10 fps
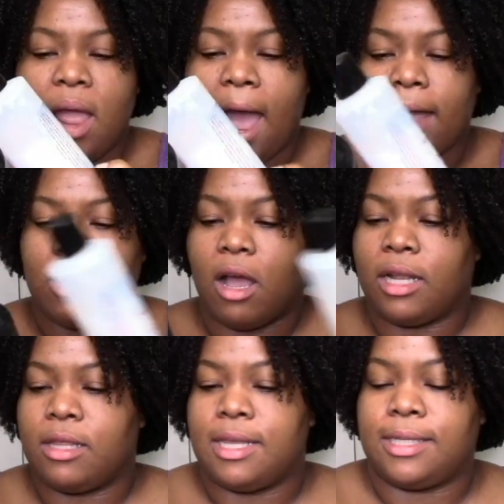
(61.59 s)
I
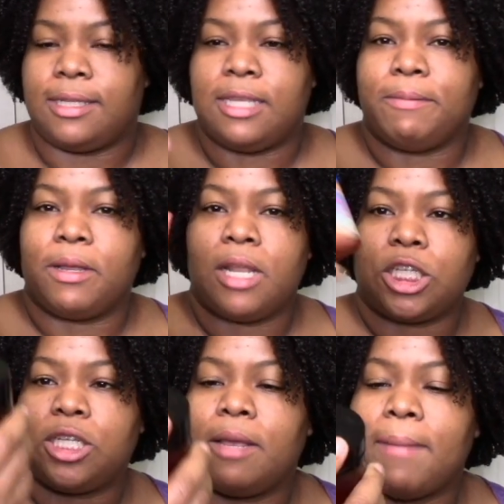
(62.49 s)
got this deep
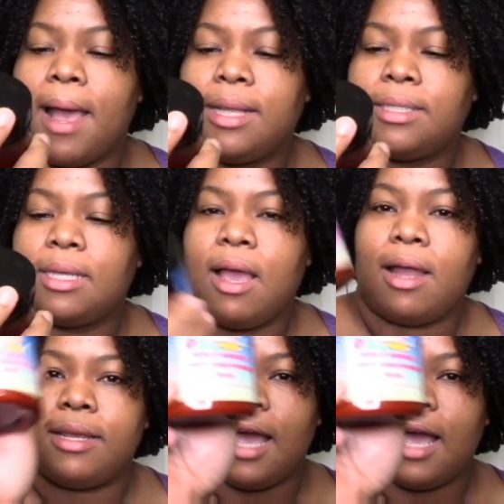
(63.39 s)
conditioning mask, Honey